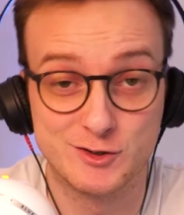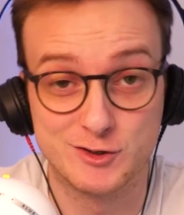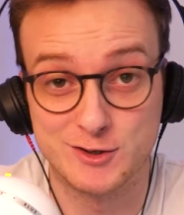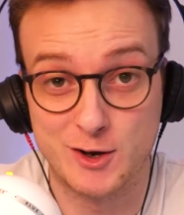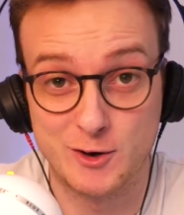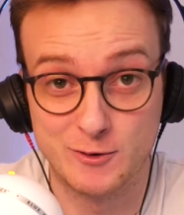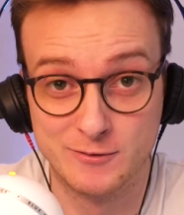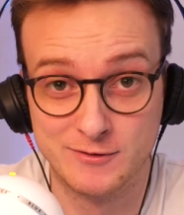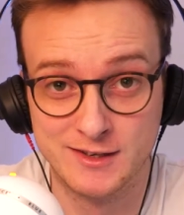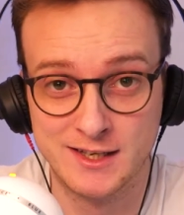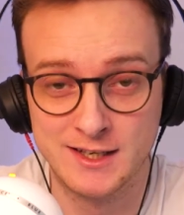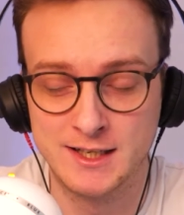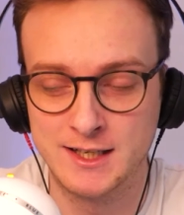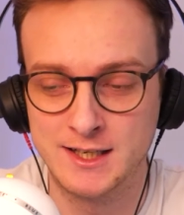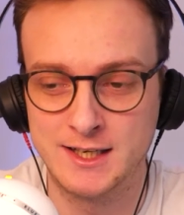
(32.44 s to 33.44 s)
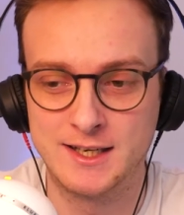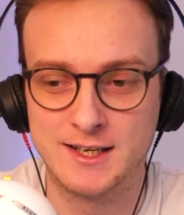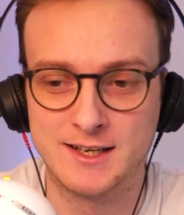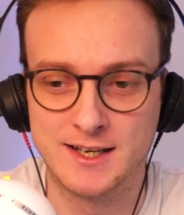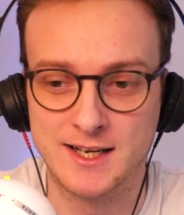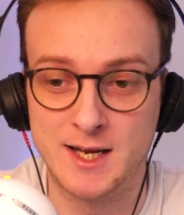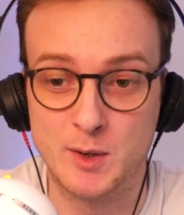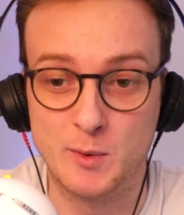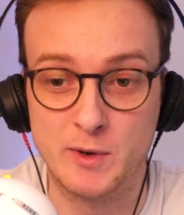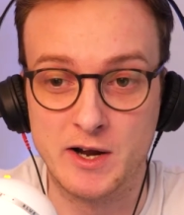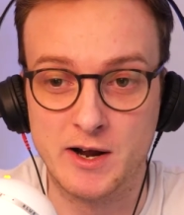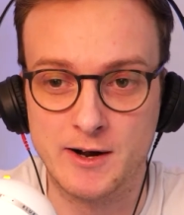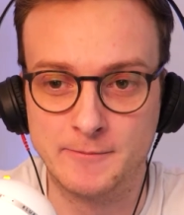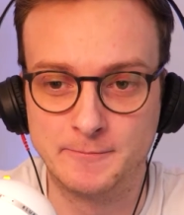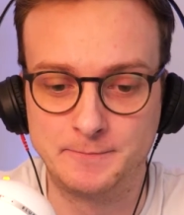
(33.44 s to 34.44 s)
So, here
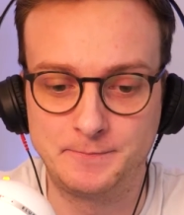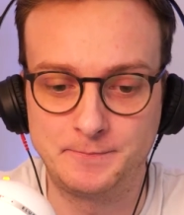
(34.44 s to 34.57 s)
we are.